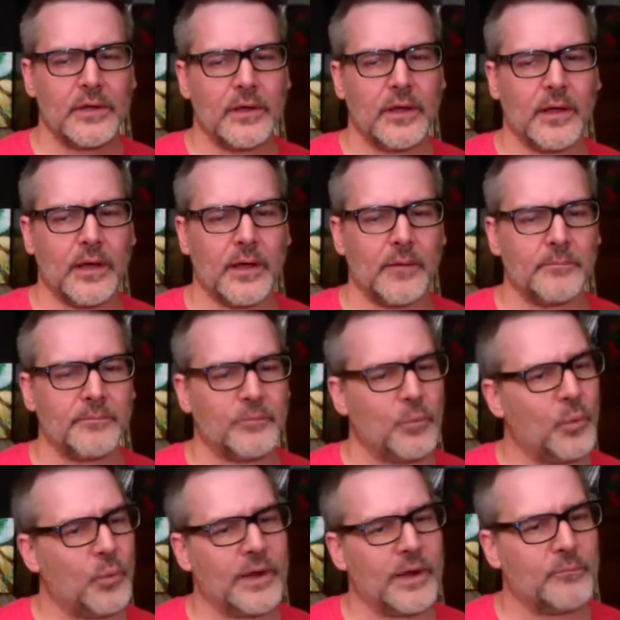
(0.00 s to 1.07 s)
Um,
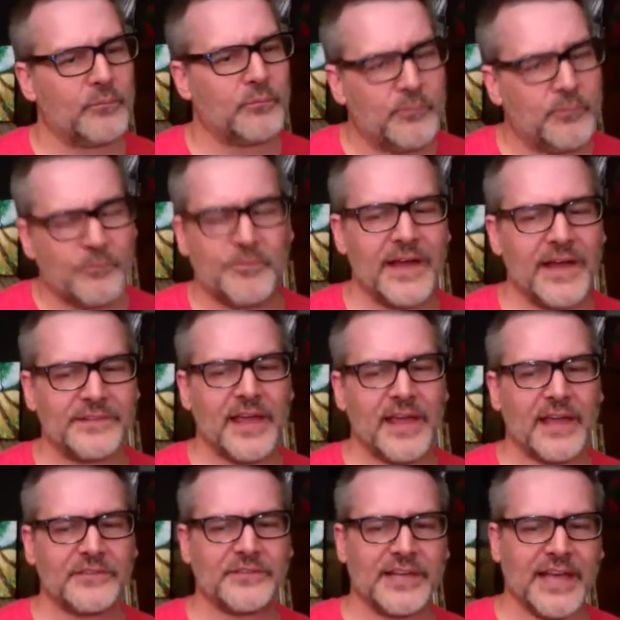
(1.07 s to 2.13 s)
what a
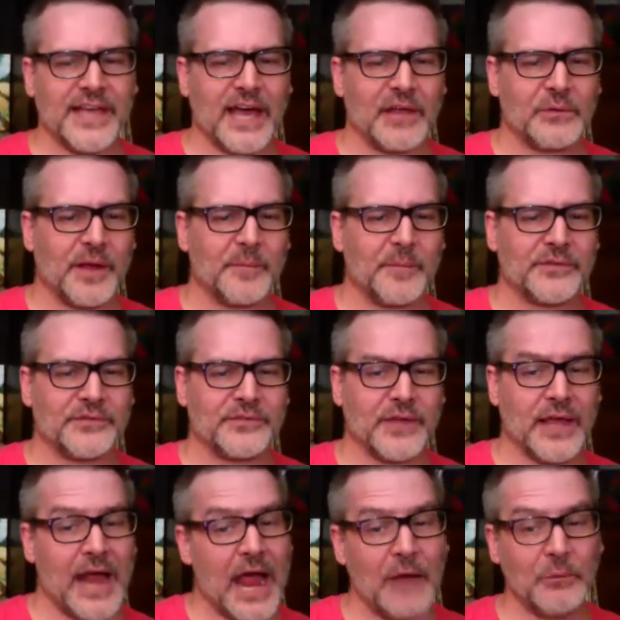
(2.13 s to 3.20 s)
fantastic gallery! I'm excited.
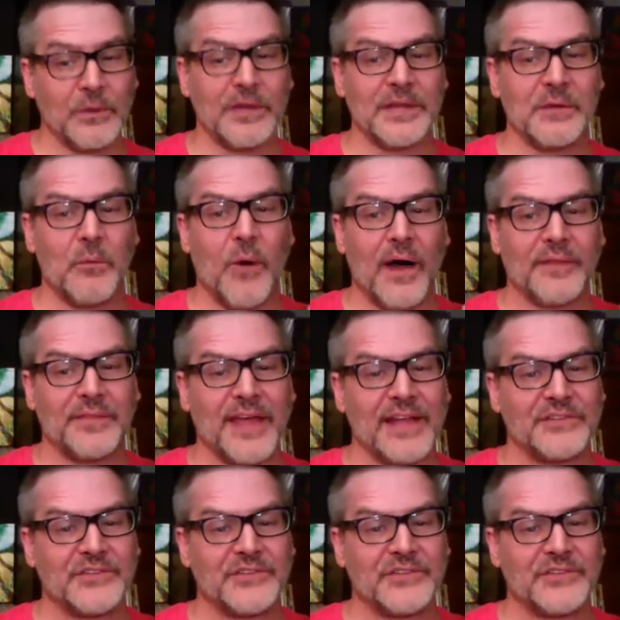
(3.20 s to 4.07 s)
I really want that